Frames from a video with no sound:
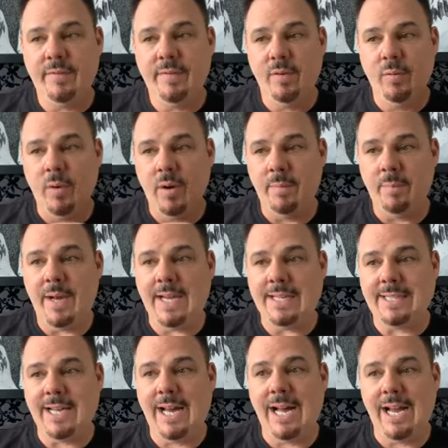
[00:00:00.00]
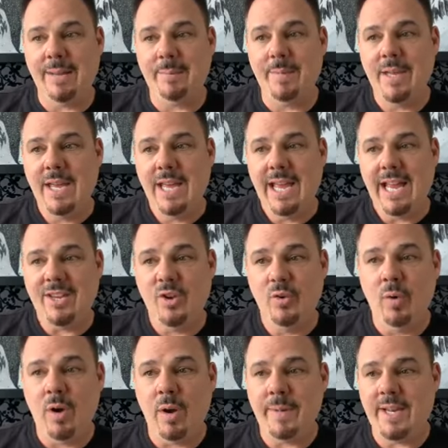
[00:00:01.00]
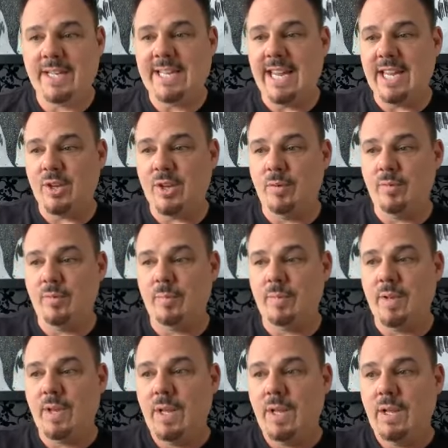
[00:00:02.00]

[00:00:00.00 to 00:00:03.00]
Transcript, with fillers: If you want my time and you want me to take you from,